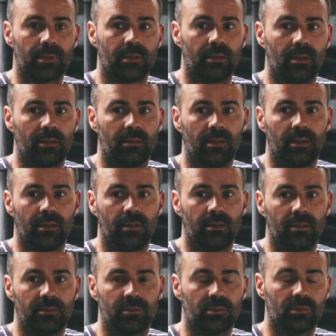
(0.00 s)
And then
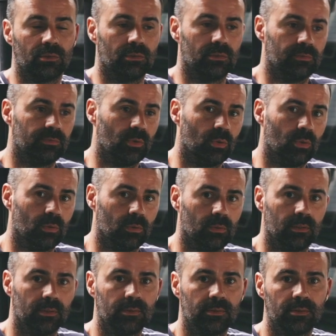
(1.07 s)
it sort of all
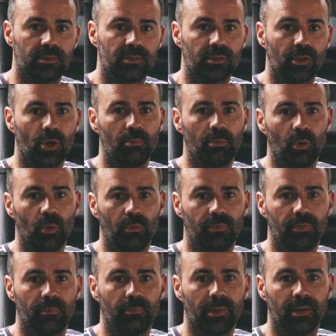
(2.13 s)
snowballed
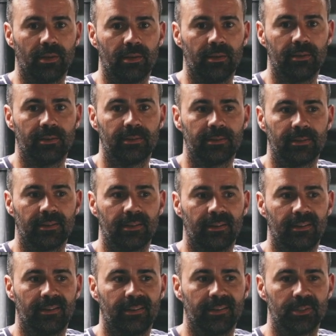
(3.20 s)
from there.
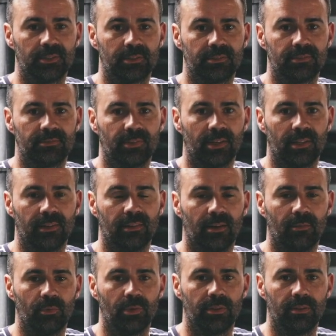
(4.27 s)
Just fell in
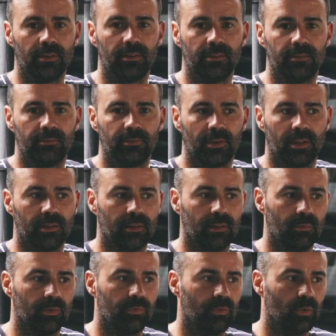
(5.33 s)
love with it, fell in love
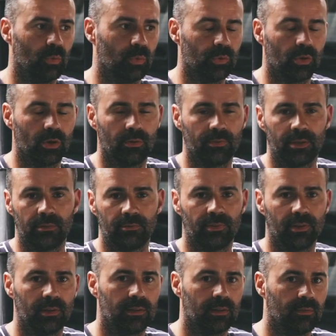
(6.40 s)
with forward driving,
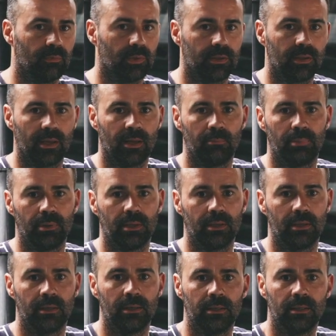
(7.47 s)
fell in love with
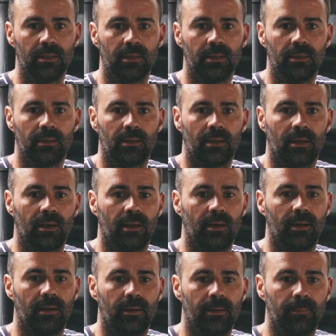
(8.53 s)
camping.
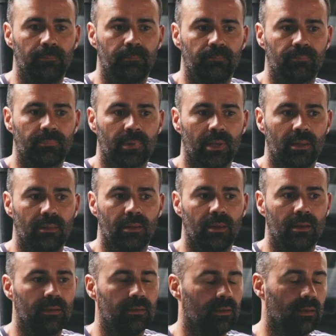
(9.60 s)
And
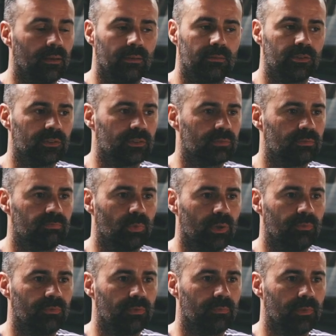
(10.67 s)
then just
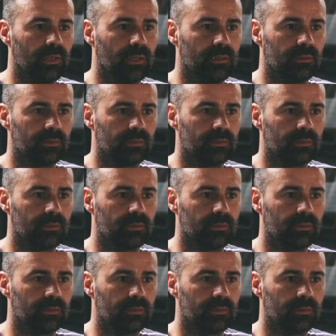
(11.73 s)
went from there.